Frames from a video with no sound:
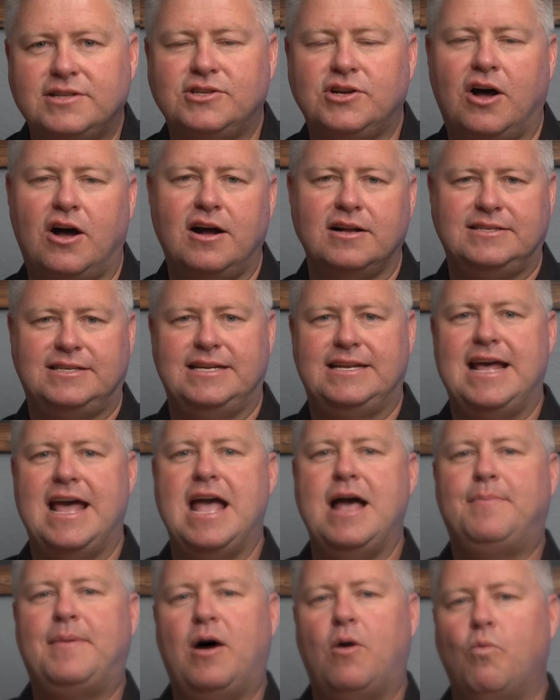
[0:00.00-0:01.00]
to talk
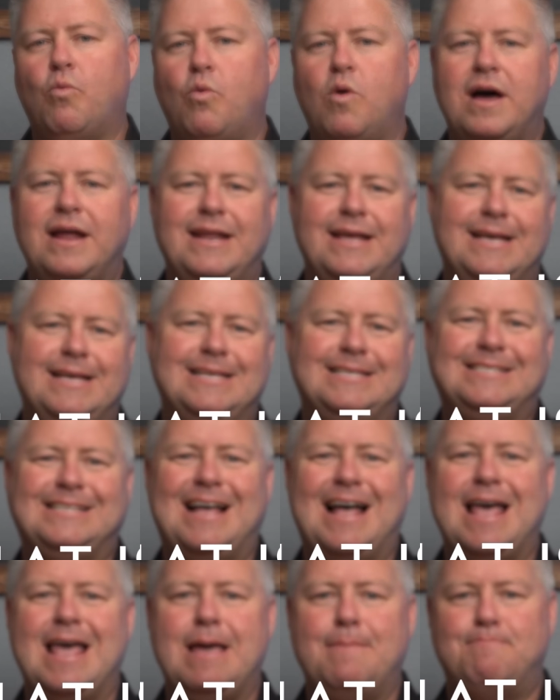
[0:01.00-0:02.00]
today about what is
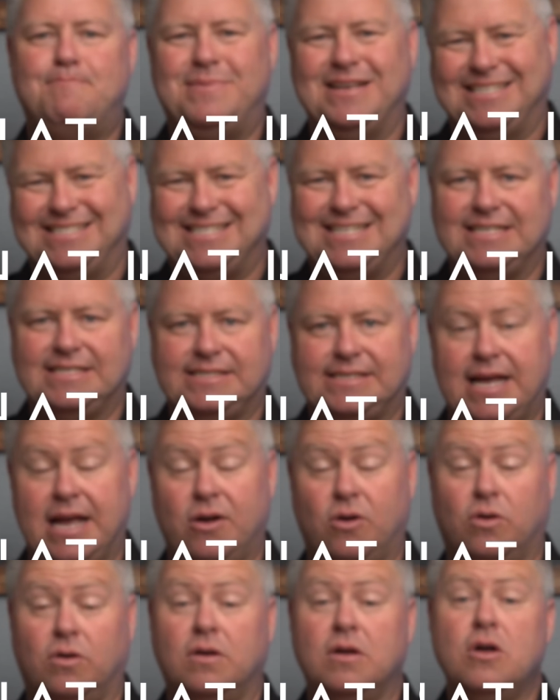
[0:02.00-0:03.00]
a business
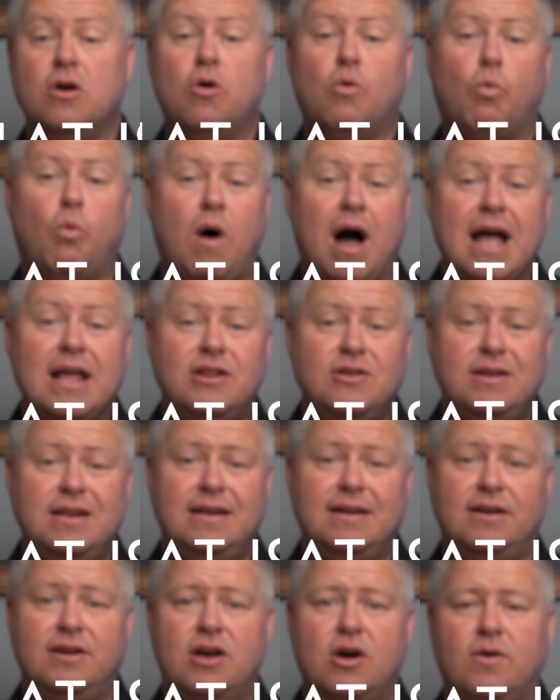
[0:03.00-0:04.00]
cycle. Why do you
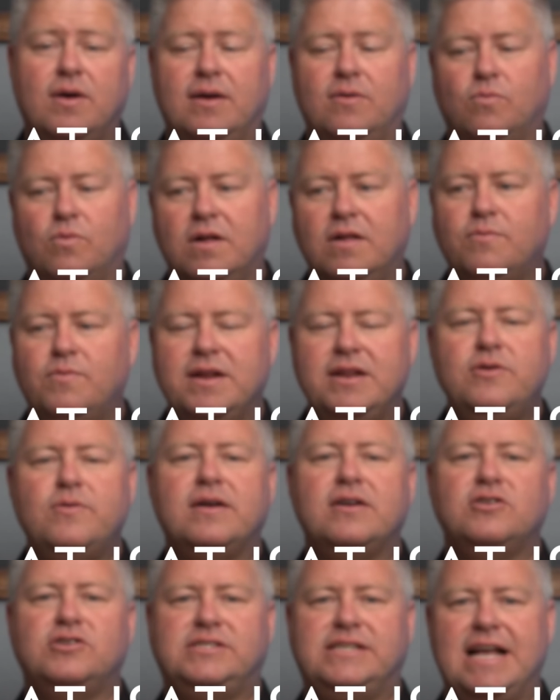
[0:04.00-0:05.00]
need to know it? Well, when you
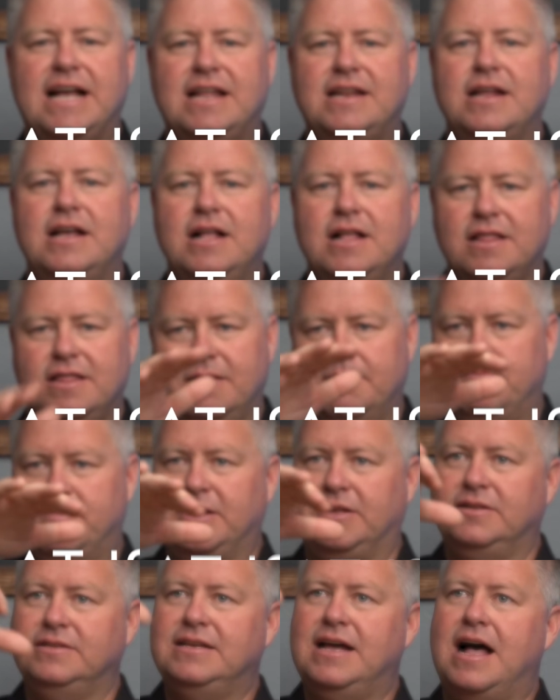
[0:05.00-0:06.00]
understand the
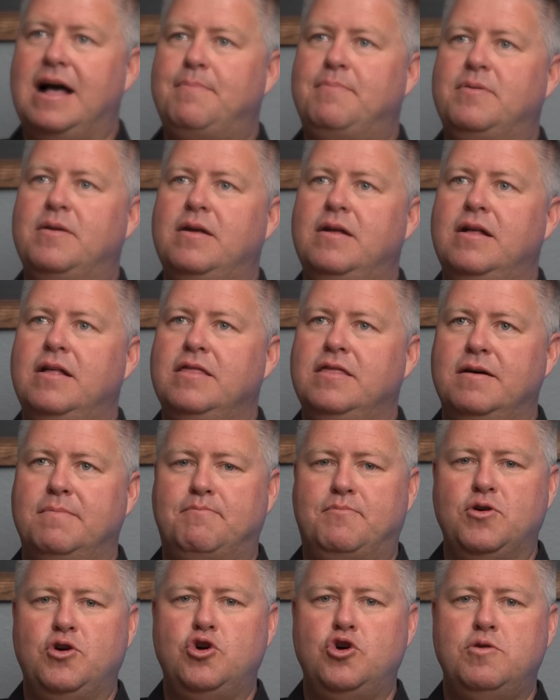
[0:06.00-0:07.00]
build up, the
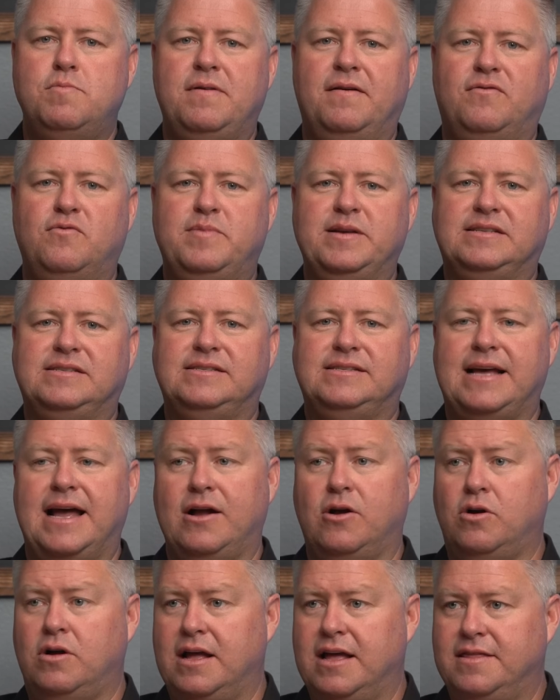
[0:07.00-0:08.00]
boom of a business
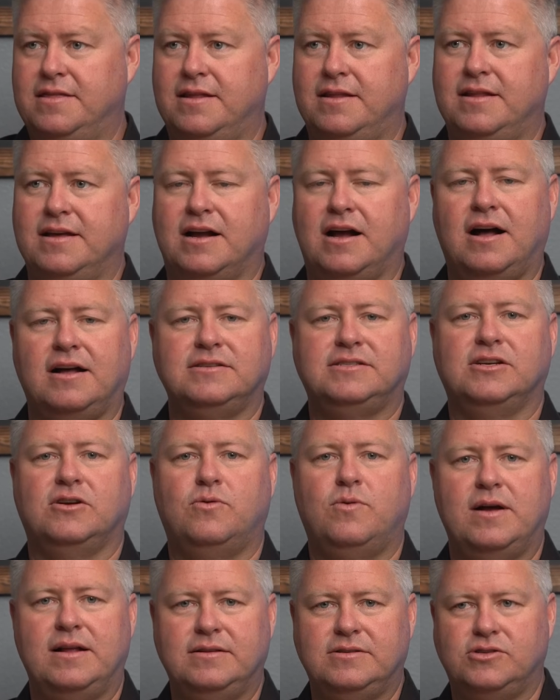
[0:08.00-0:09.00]
cycle, and then the
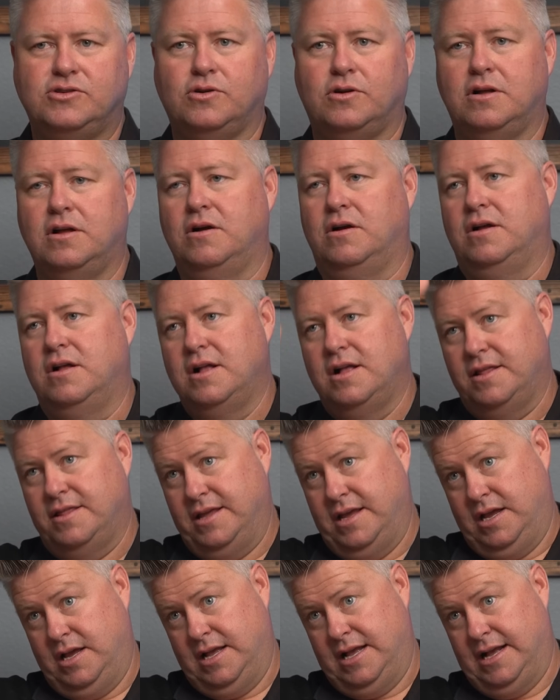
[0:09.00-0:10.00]
consequential,
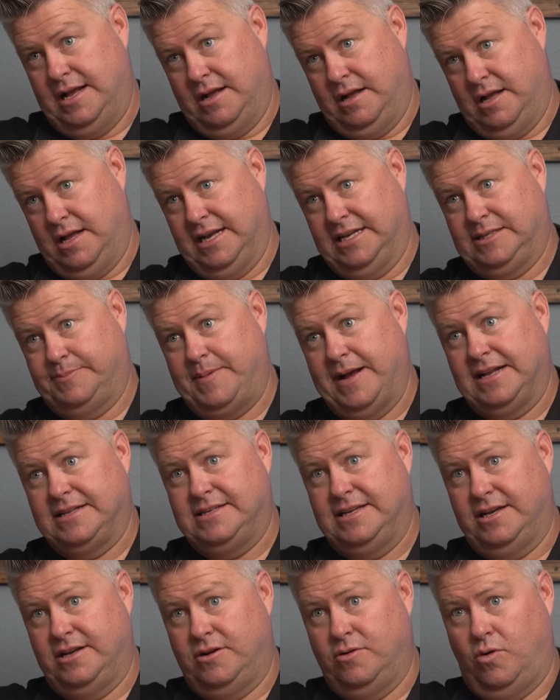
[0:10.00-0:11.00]
the
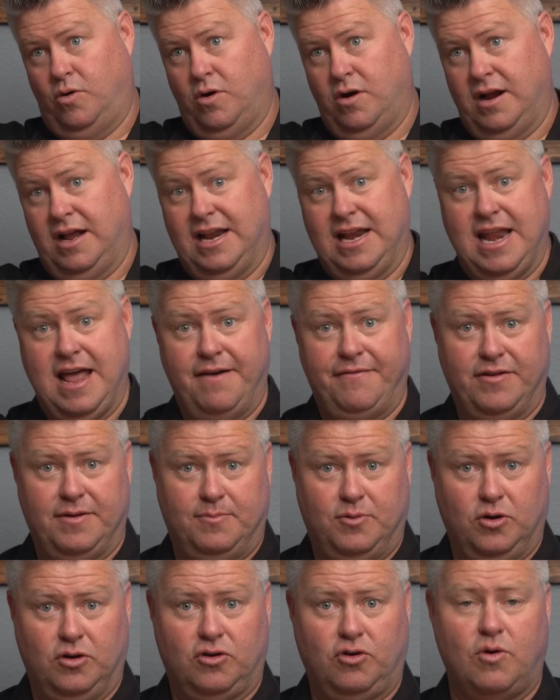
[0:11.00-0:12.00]
expected or
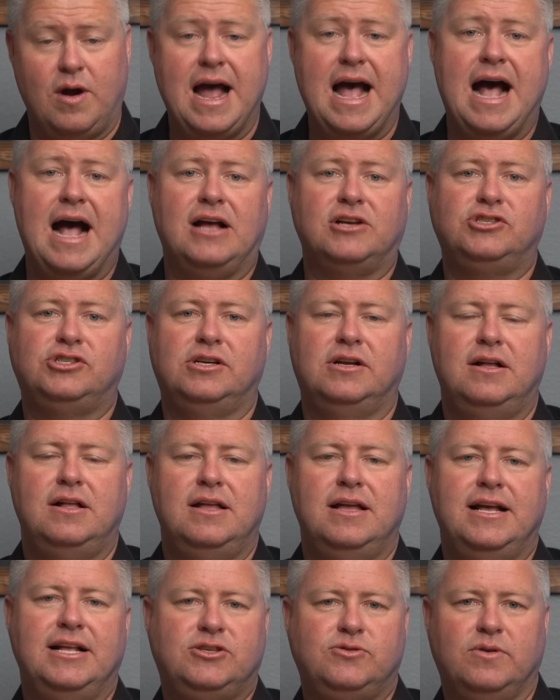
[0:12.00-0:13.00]
inevitable crash,
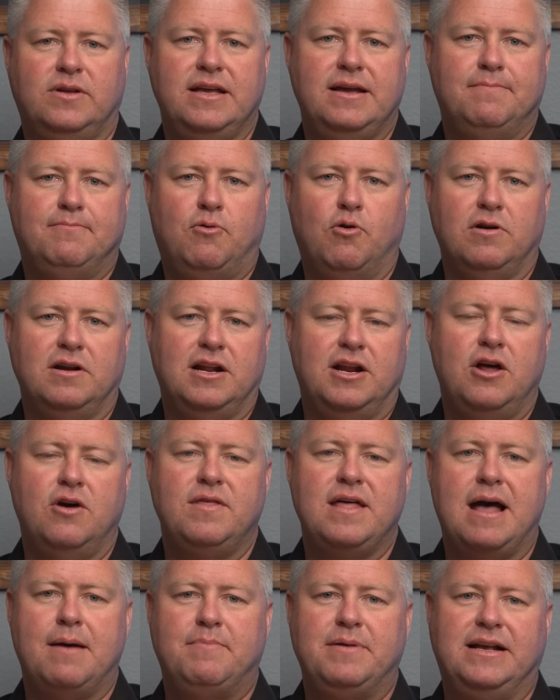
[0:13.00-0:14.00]
it's really important to
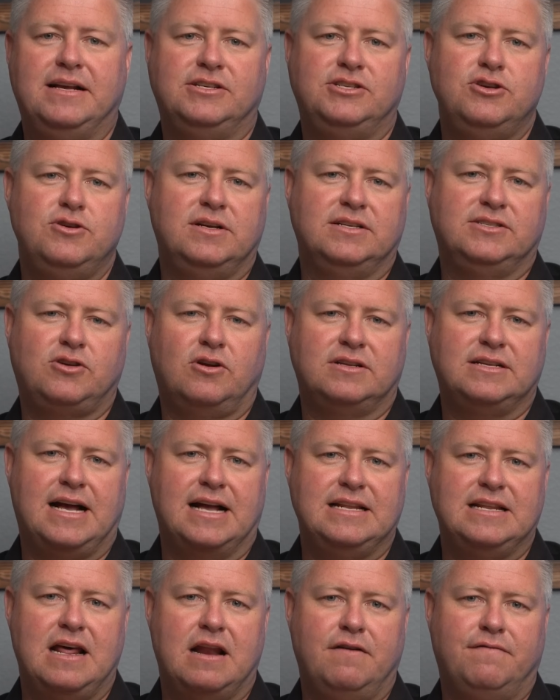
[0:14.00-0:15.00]
know that because you can start to
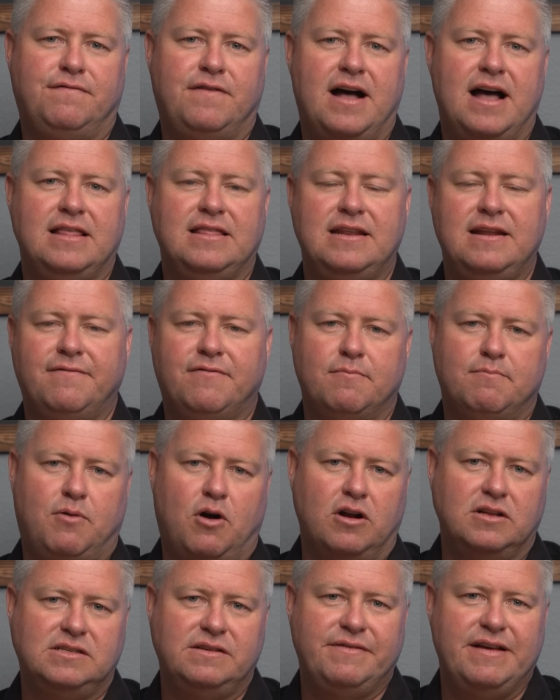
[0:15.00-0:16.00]
identify the different
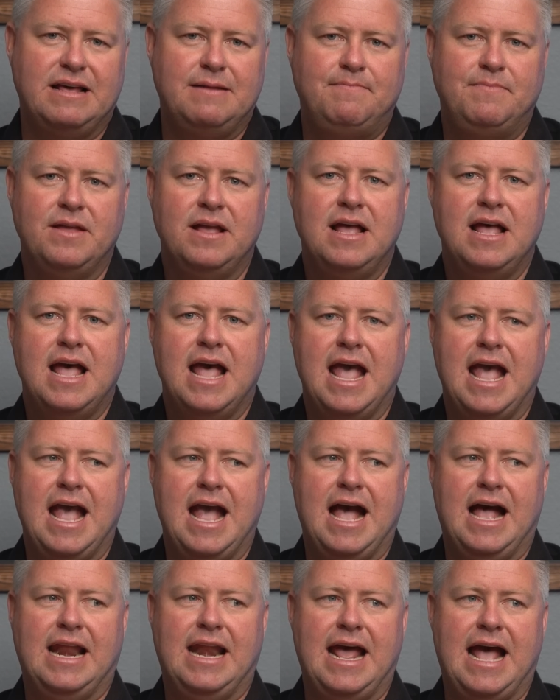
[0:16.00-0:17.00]
parts of it
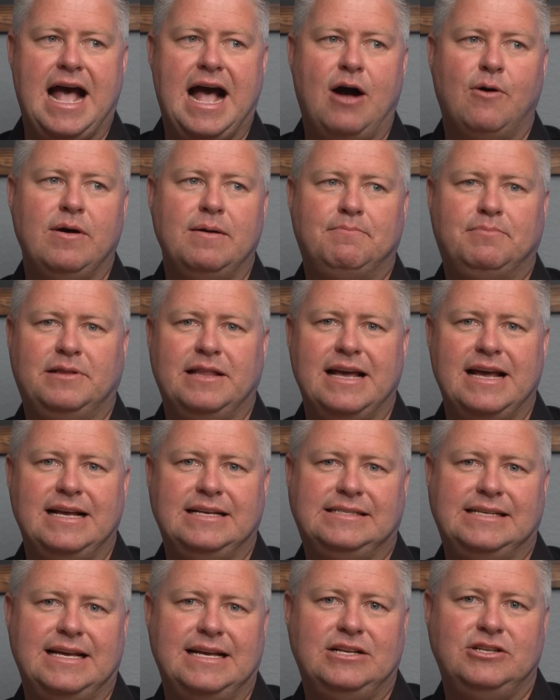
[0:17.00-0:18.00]
and how it
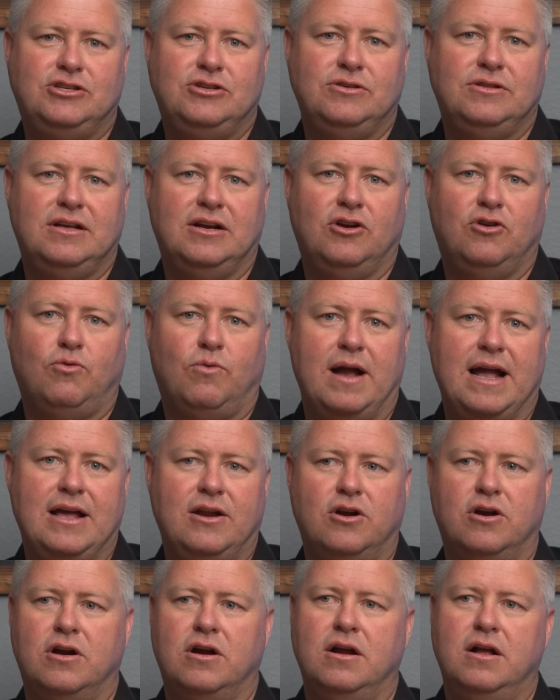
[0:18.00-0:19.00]
plays into the
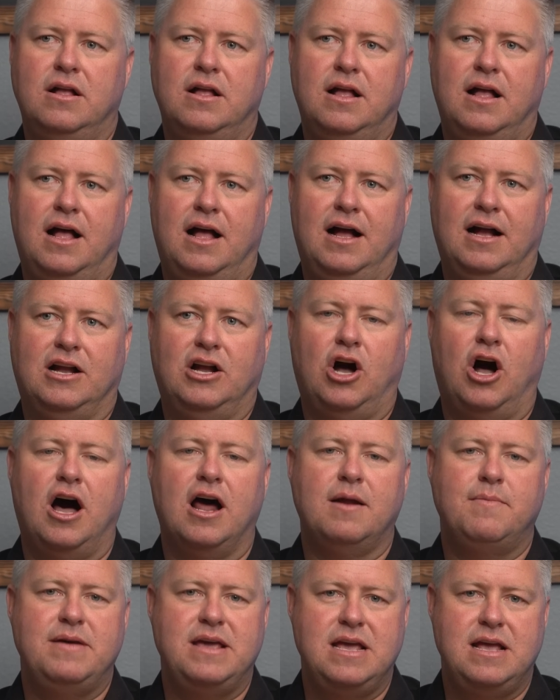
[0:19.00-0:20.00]
greater
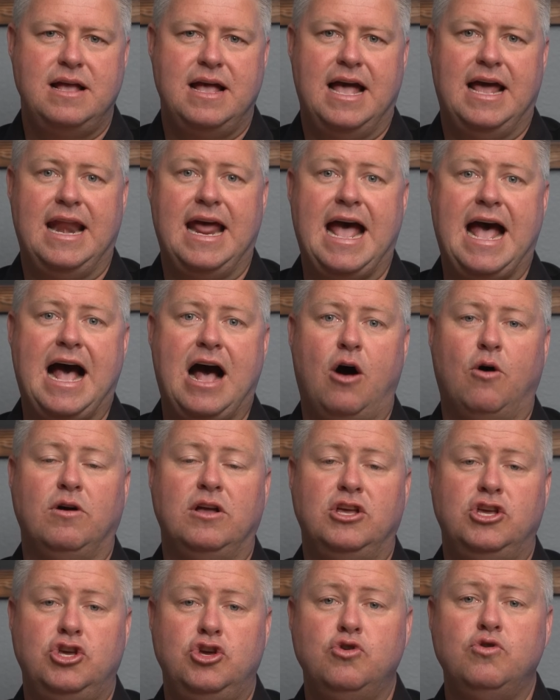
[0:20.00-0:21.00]
economy and how
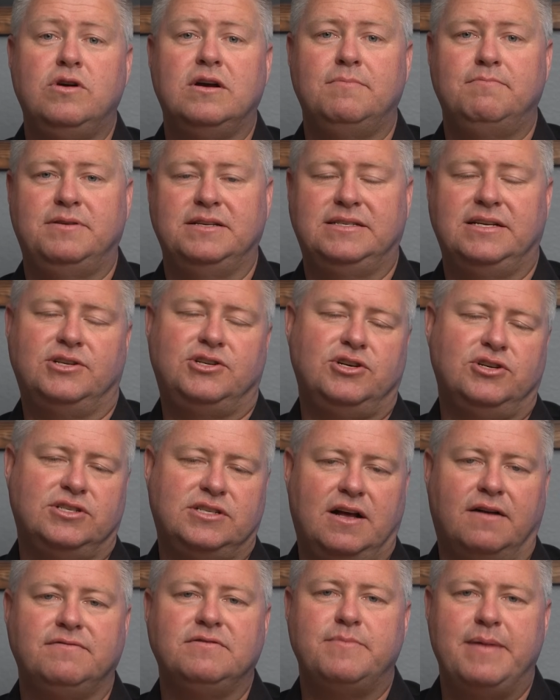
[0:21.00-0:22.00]
you can position
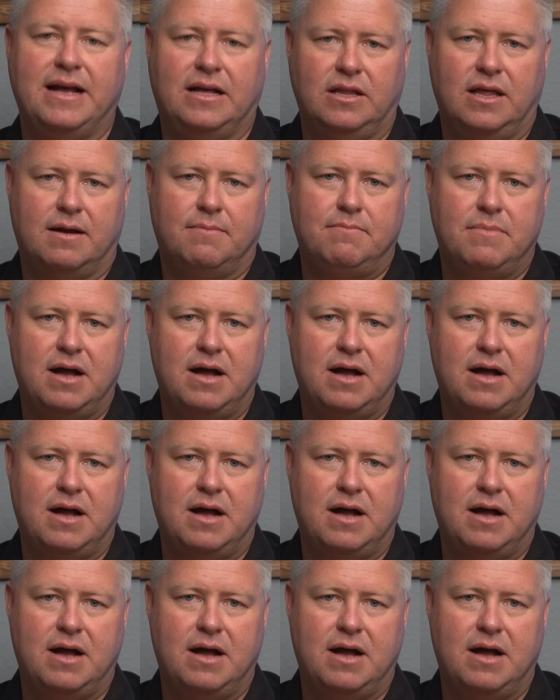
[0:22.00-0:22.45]
yourself to make a lot of